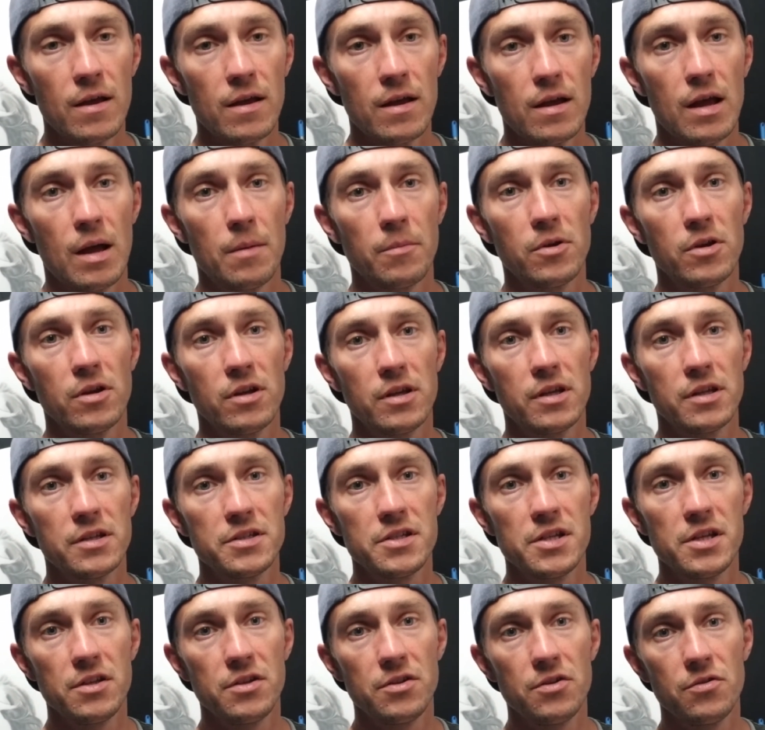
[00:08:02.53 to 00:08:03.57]
I'm going to
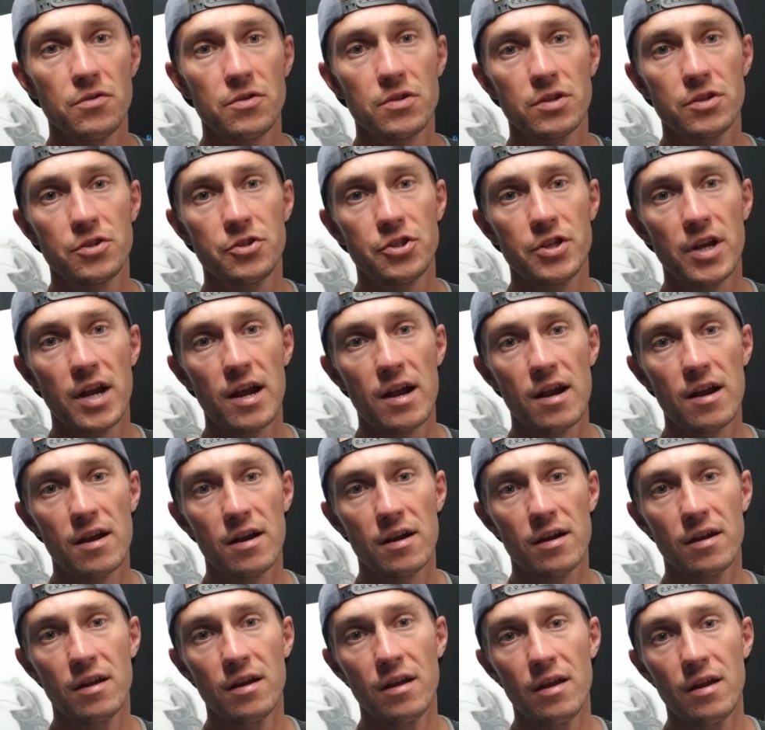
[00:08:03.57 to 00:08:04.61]
continue to
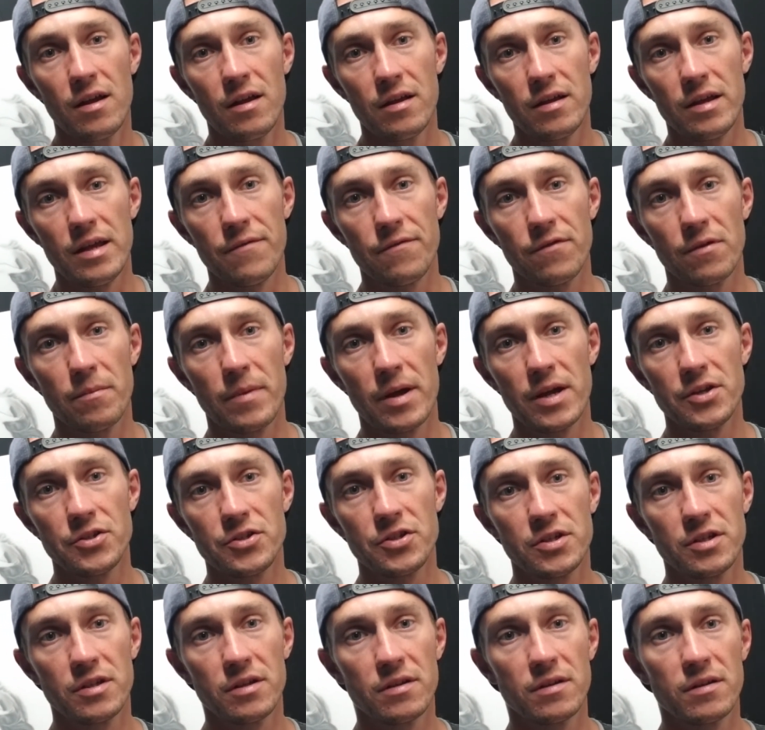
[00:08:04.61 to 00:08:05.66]
share
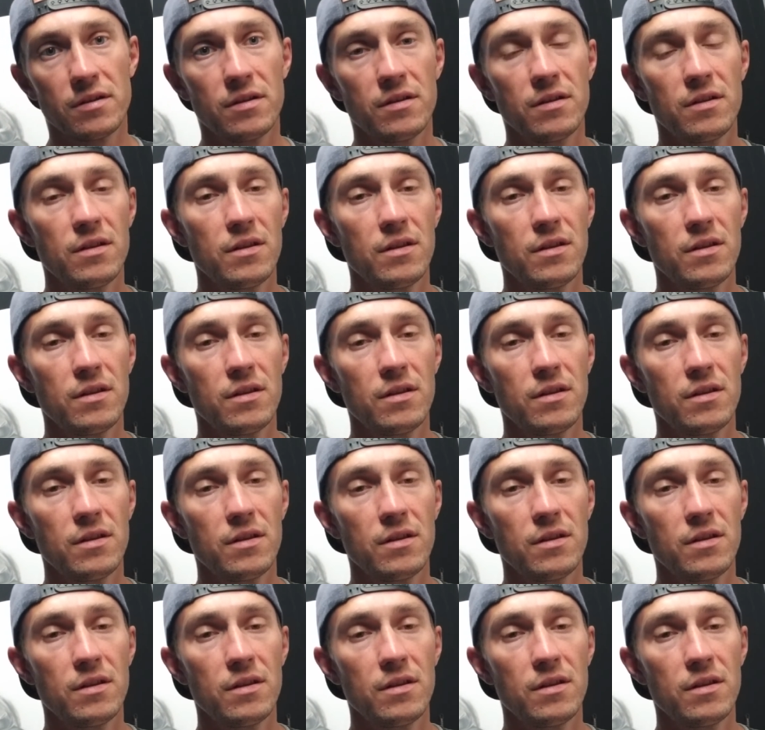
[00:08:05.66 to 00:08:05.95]
information,